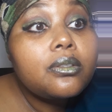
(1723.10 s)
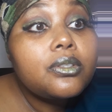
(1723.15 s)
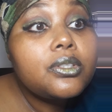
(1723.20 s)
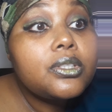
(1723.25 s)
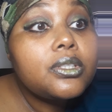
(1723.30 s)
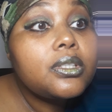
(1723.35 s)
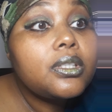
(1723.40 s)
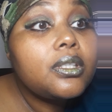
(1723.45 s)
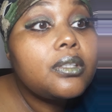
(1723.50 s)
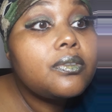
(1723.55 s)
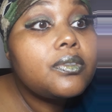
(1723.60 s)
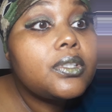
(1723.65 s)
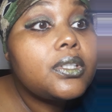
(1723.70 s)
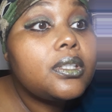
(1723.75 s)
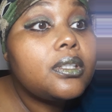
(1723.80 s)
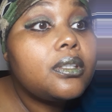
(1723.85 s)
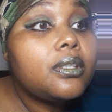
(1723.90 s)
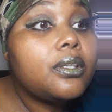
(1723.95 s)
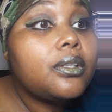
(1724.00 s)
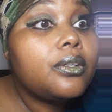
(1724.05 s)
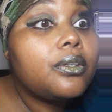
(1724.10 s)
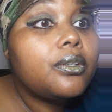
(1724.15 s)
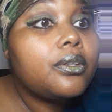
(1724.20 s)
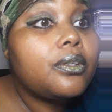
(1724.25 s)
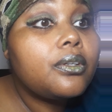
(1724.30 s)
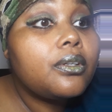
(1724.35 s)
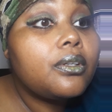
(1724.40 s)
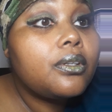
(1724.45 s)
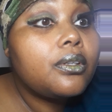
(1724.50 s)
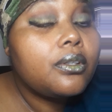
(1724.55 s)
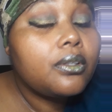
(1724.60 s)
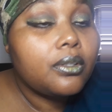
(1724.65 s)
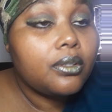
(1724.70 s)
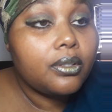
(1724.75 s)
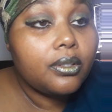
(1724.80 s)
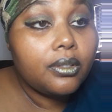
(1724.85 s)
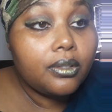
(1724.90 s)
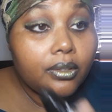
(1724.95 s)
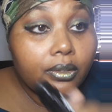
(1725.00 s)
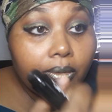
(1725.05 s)
Just gives it another
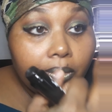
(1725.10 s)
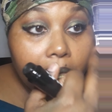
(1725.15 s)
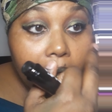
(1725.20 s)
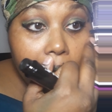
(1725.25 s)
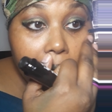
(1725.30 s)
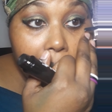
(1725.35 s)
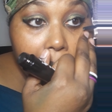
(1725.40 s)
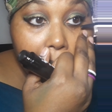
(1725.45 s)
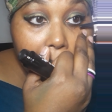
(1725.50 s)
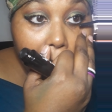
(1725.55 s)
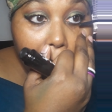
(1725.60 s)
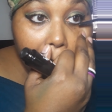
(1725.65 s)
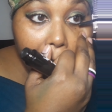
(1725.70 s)
coat.